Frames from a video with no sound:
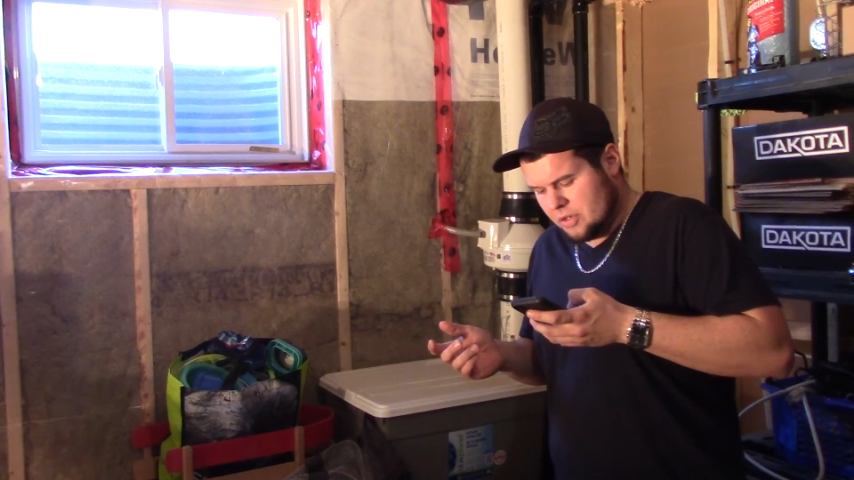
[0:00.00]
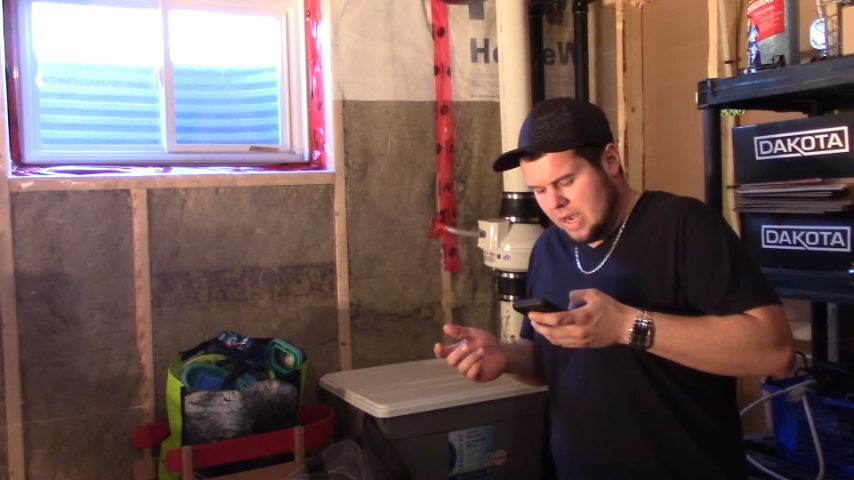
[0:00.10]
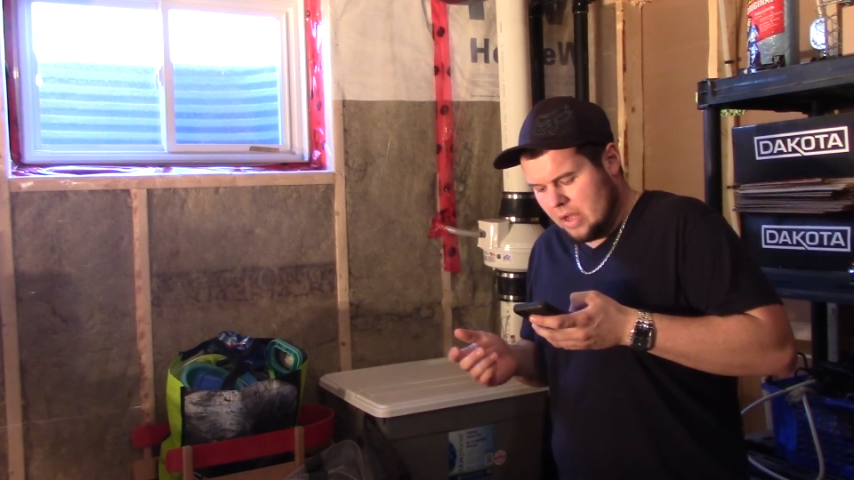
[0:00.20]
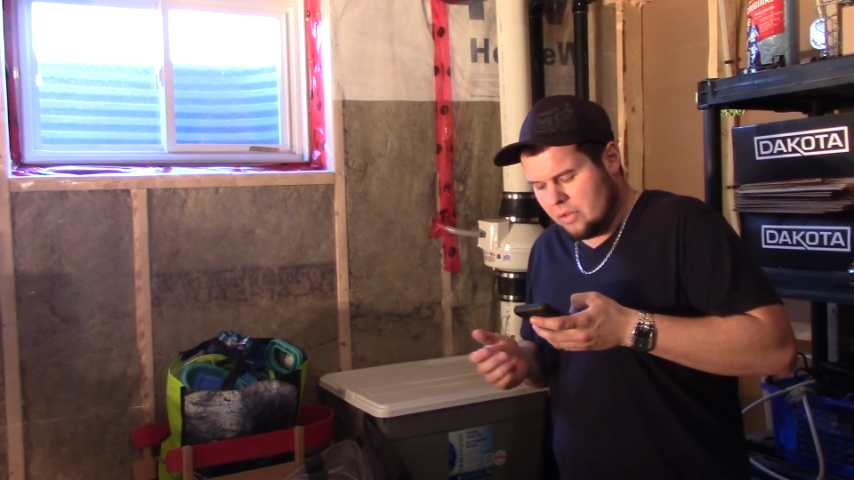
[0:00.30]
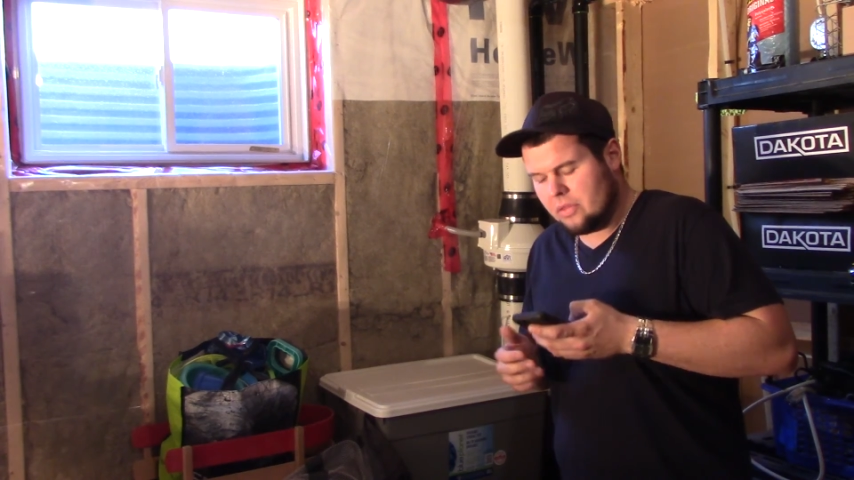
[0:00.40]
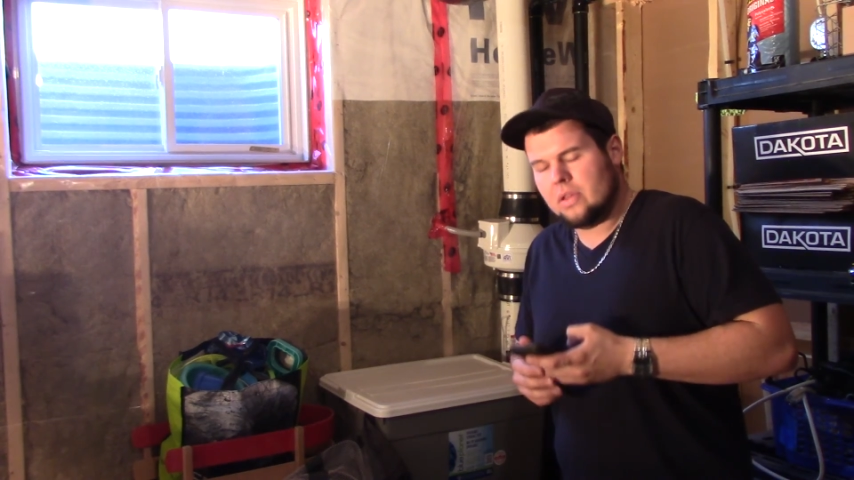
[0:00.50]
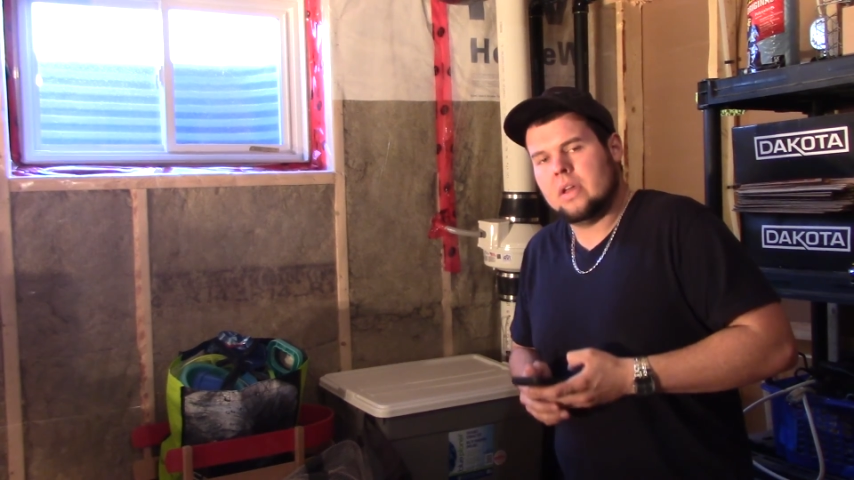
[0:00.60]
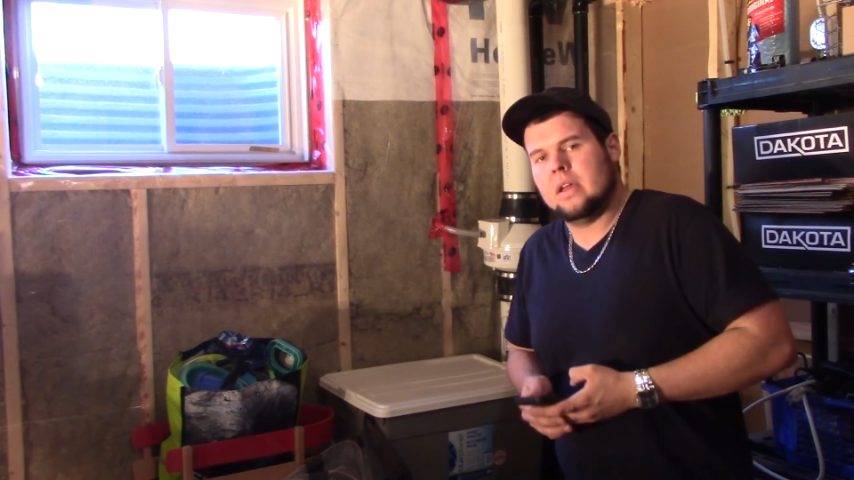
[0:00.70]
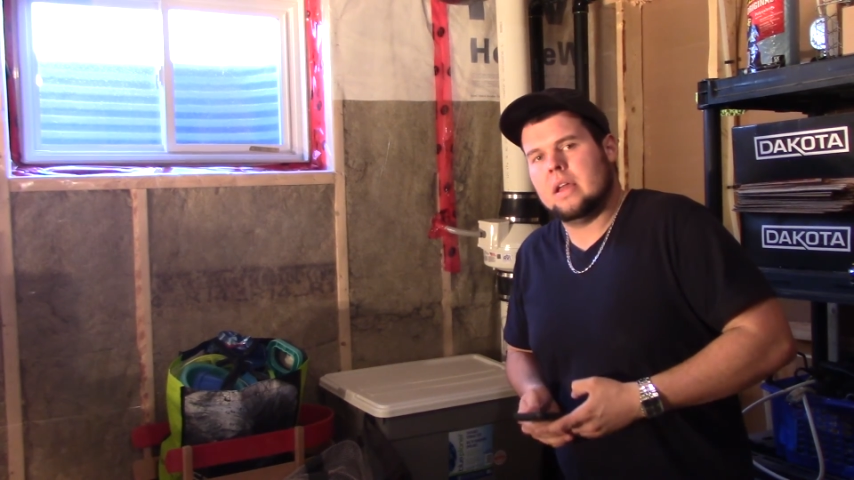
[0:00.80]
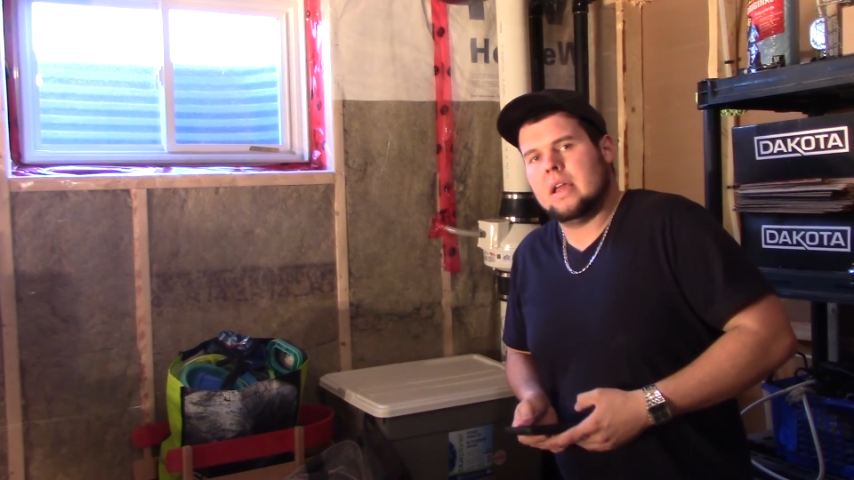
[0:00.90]
your health
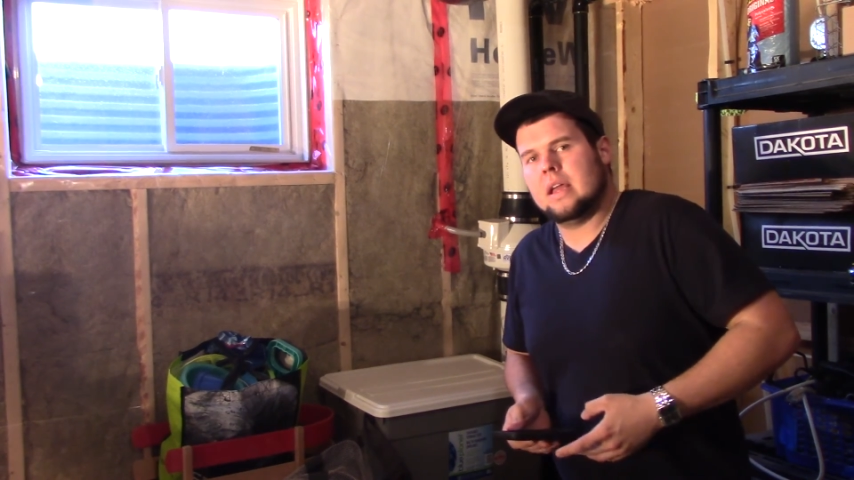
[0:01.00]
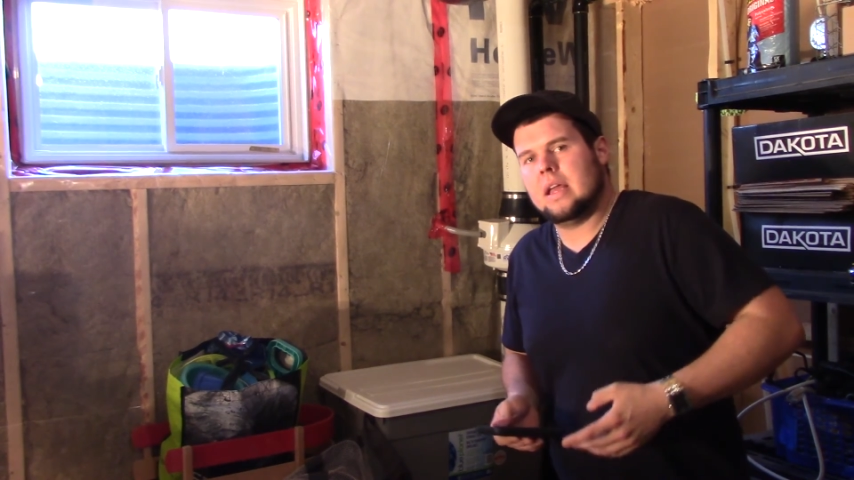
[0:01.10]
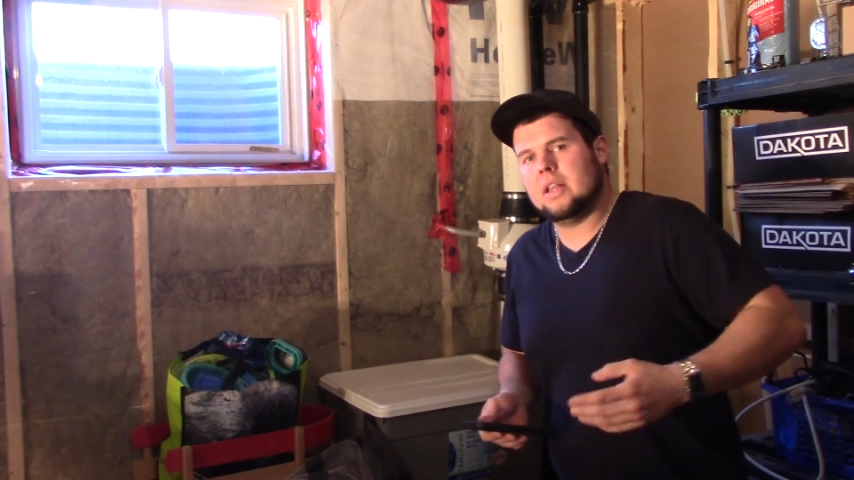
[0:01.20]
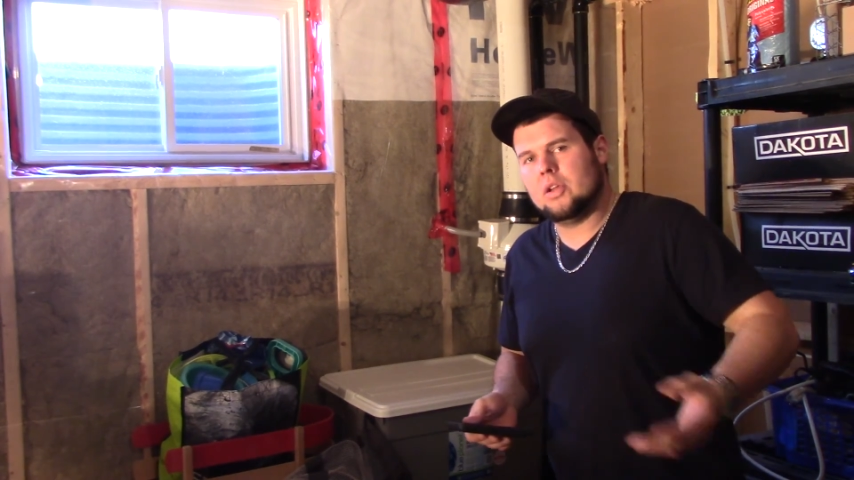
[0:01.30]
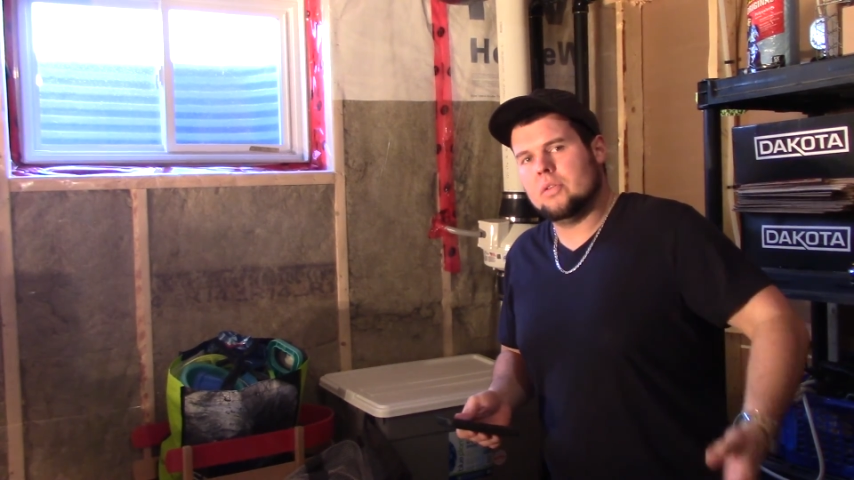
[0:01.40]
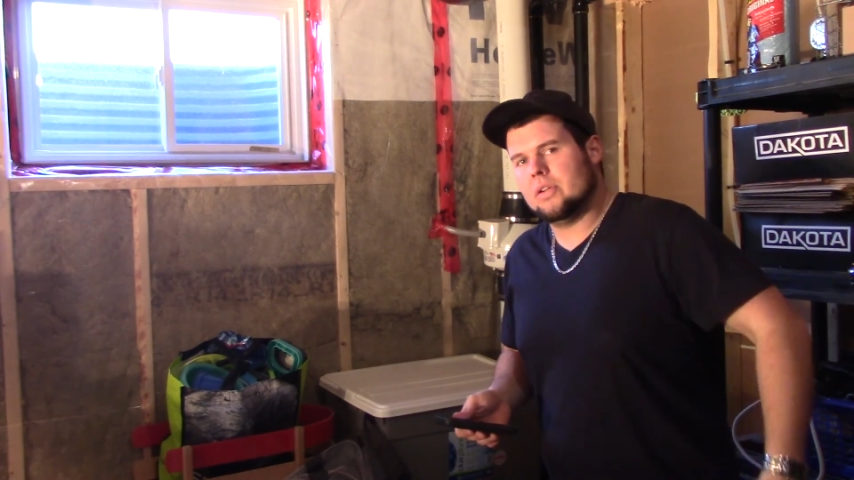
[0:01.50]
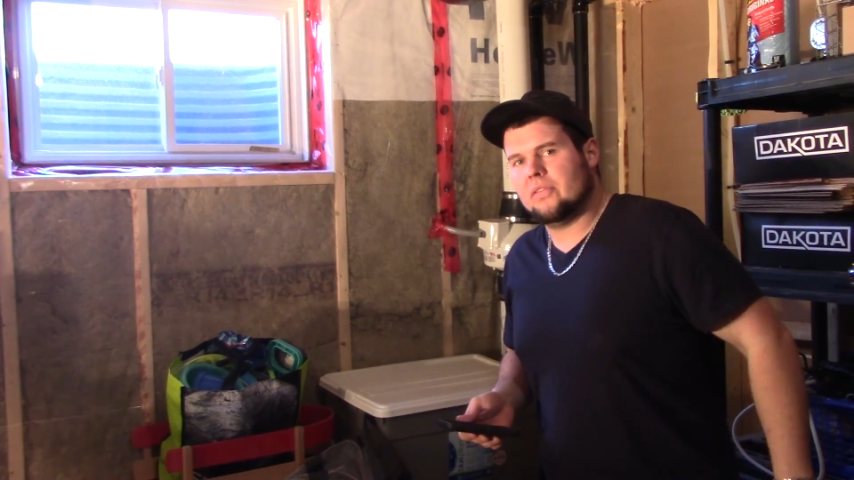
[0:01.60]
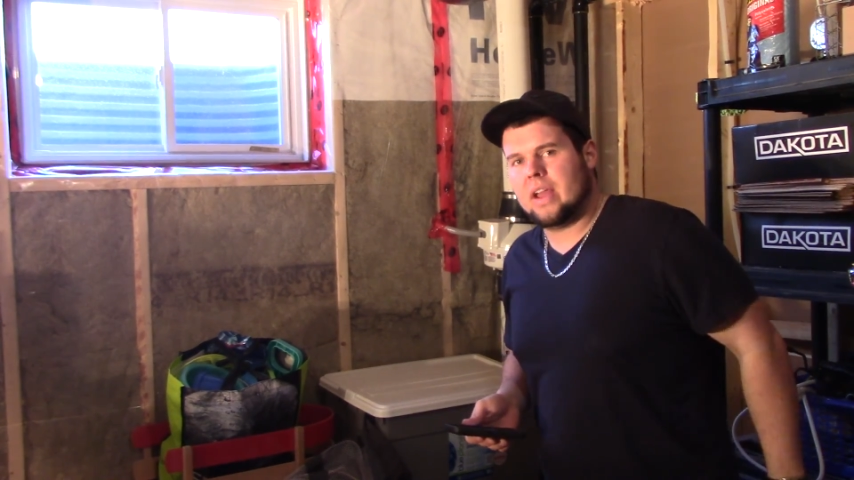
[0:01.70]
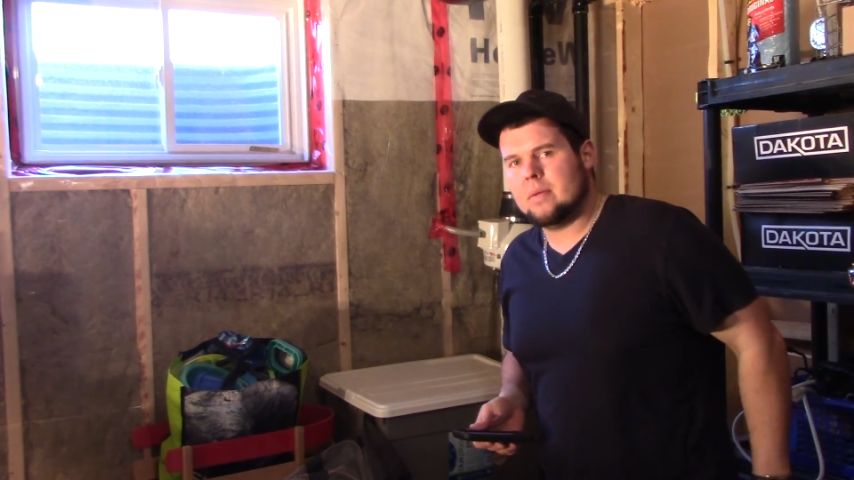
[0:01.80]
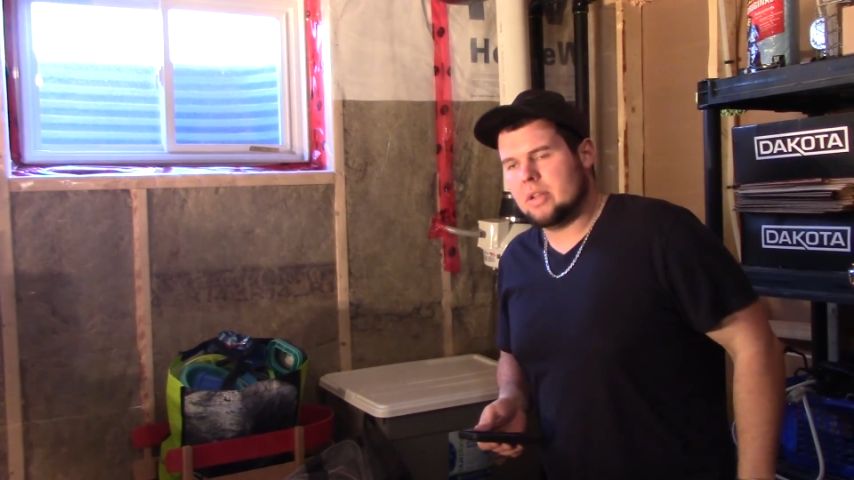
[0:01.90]
and you and your
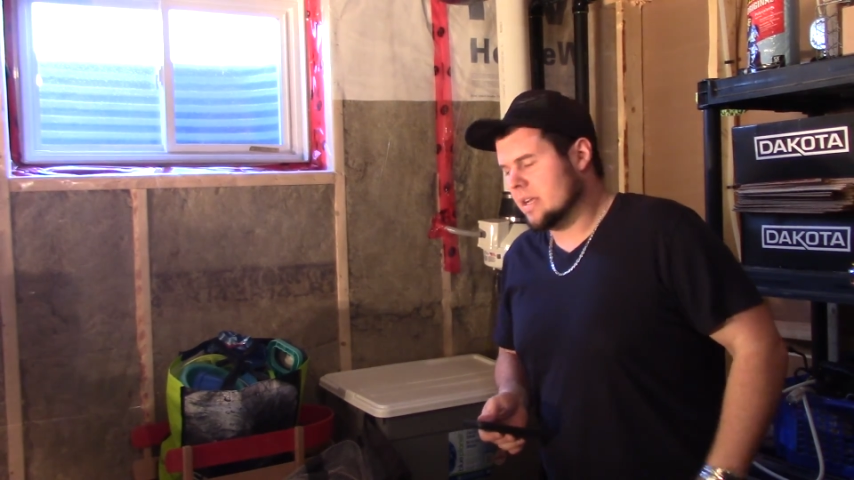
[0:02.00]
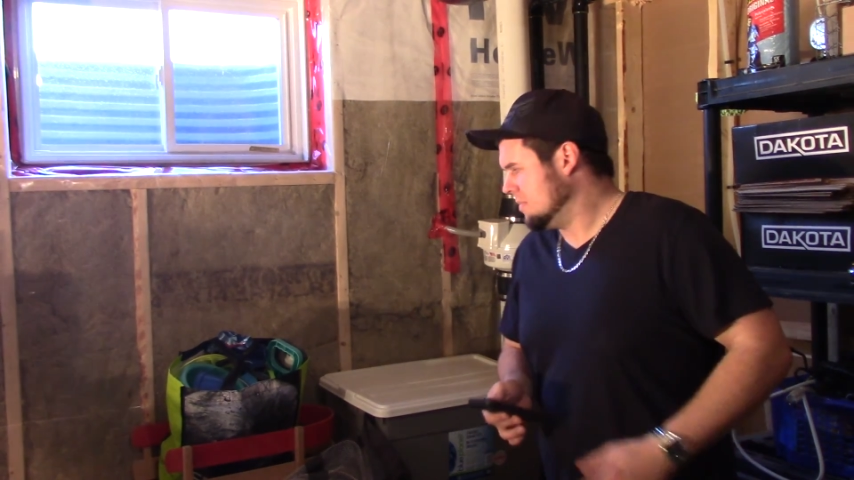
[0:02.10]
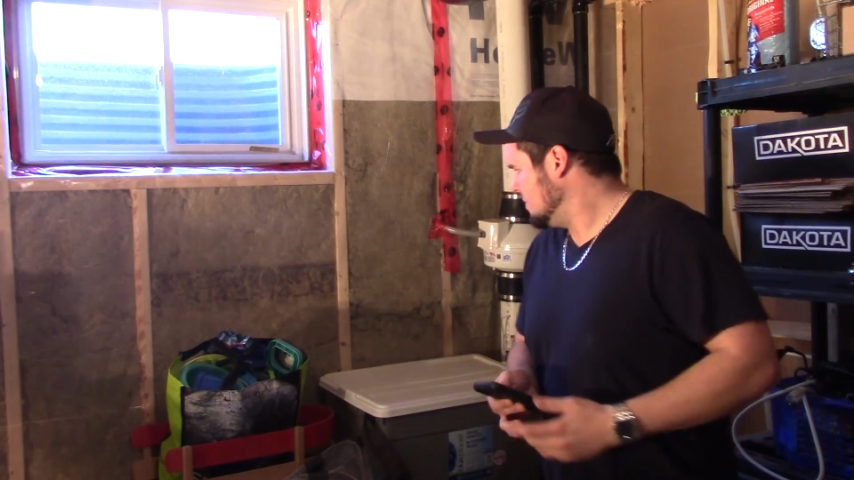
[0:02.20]
family.